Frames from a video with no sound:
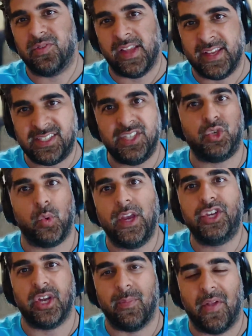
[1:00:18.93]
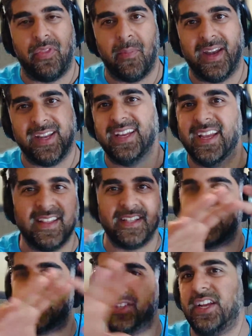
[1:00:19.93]
like situation about the money and
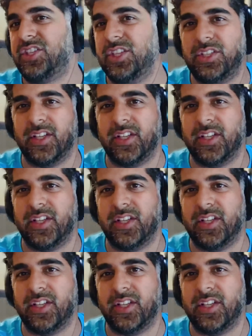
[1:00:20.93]
like there's actually